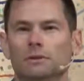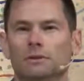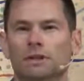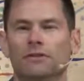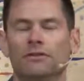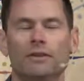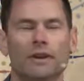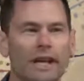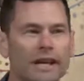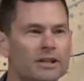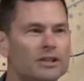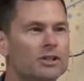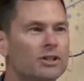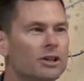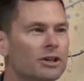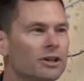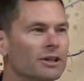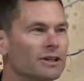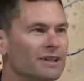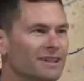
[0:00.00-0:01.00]
if
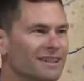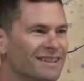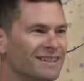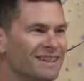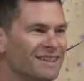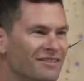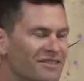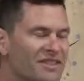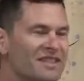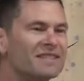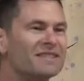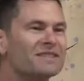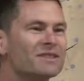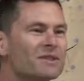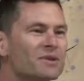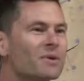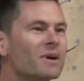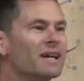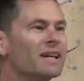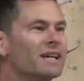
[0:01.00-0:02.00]
this is
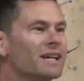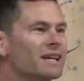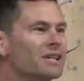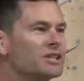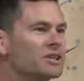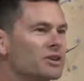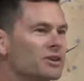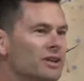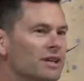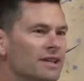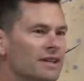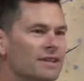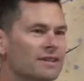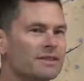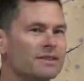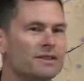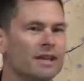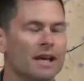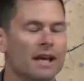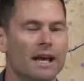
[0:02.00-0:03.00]
the way nature
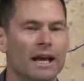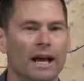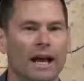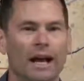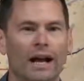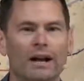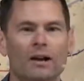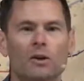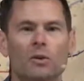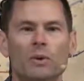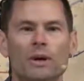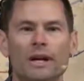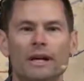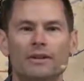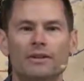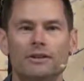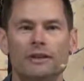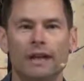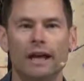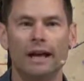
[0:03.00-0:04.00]
is, how can we
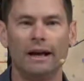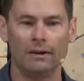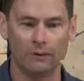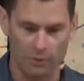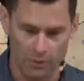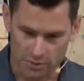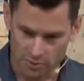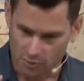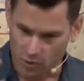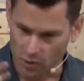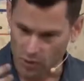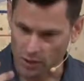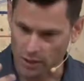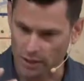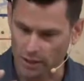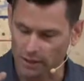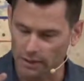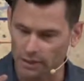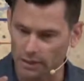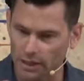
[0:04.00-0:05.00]
enter that with
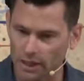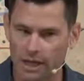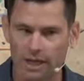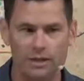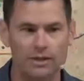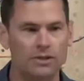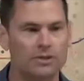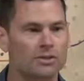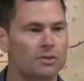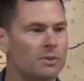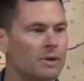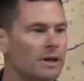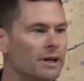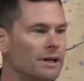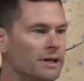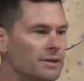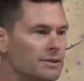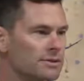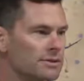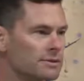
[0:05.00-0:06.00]
more conscious
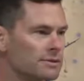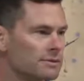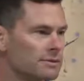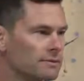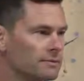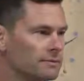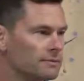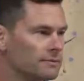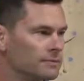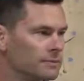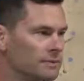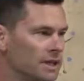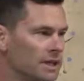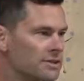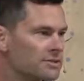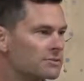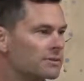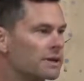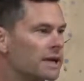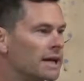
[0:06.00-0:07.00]
awareness,
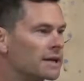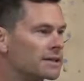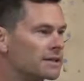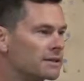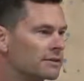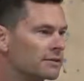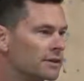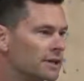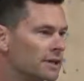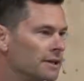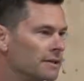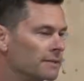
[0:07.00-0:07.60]
less reactivity?